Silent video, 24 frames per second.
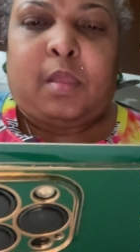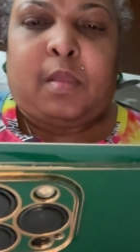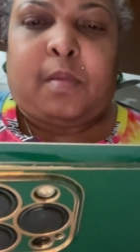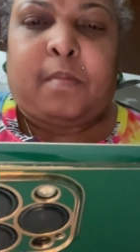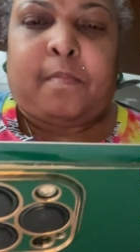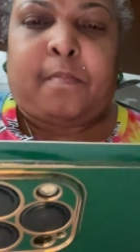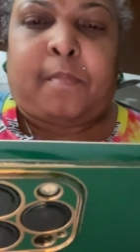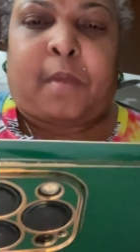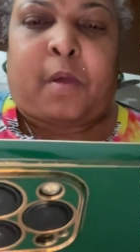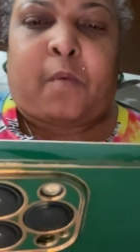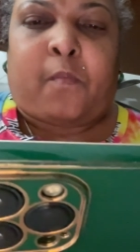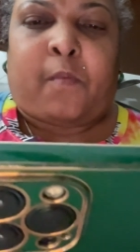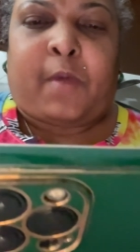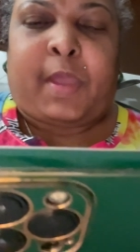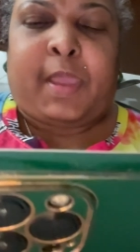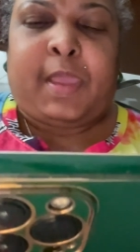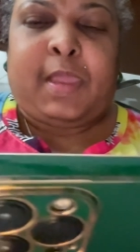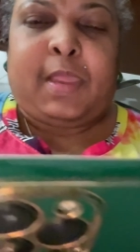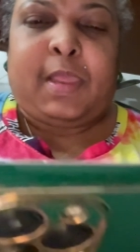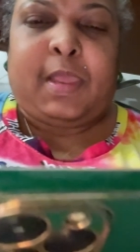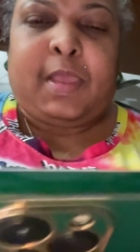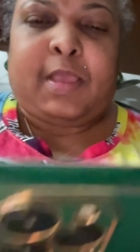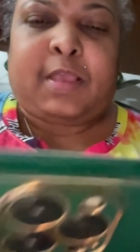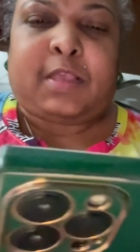my
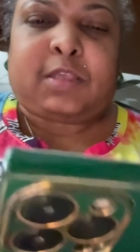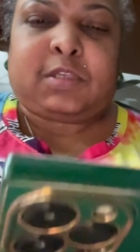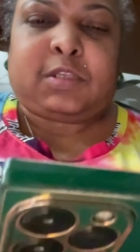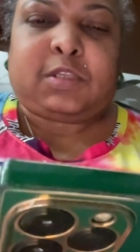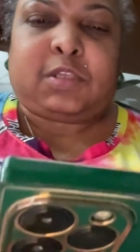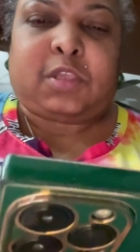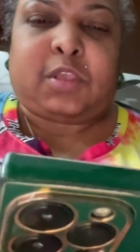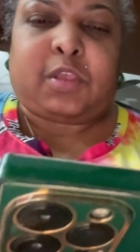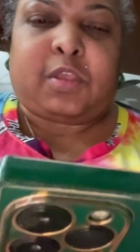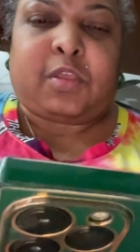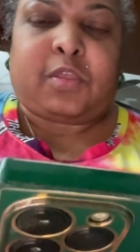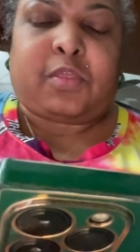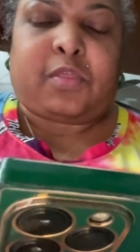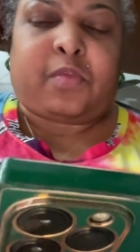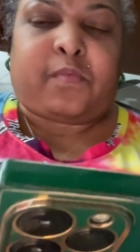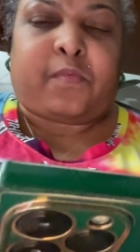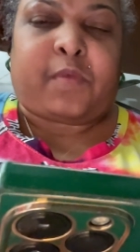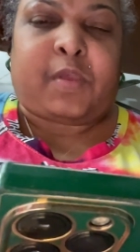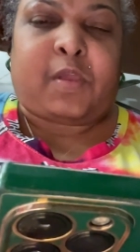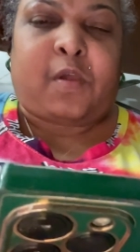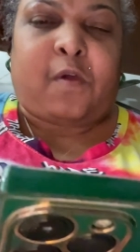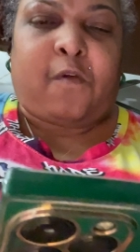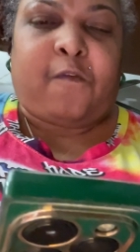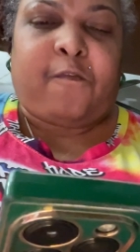weight is
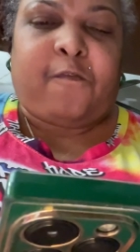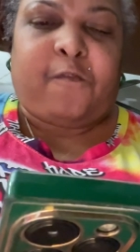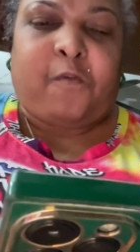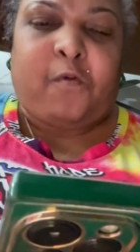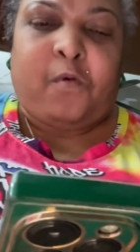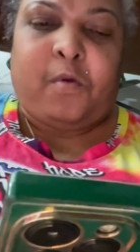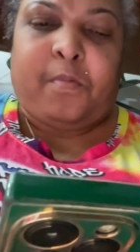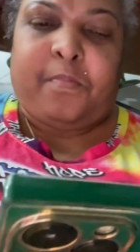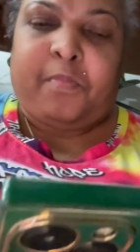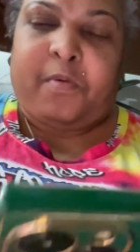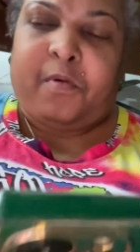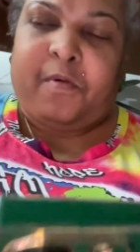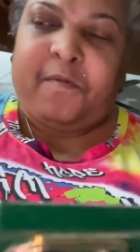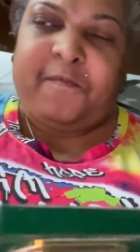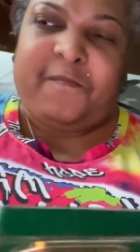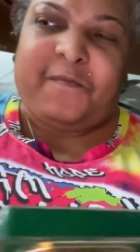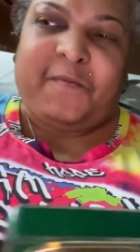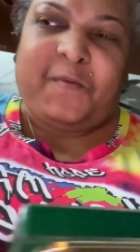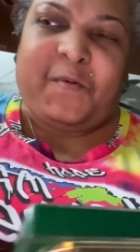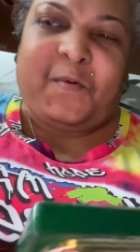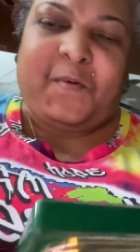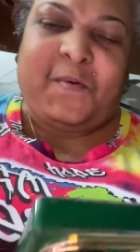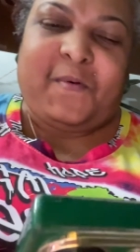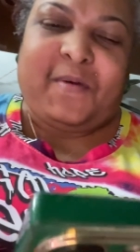
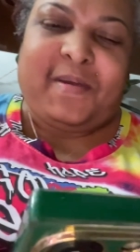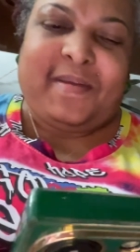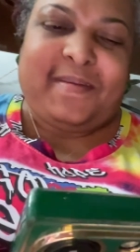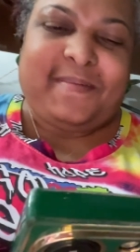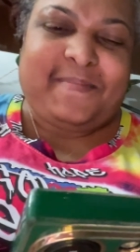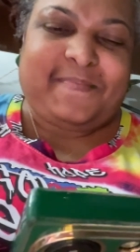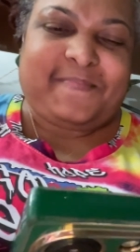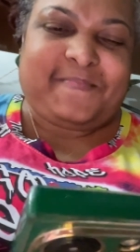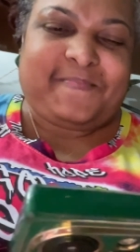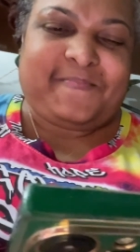304.4.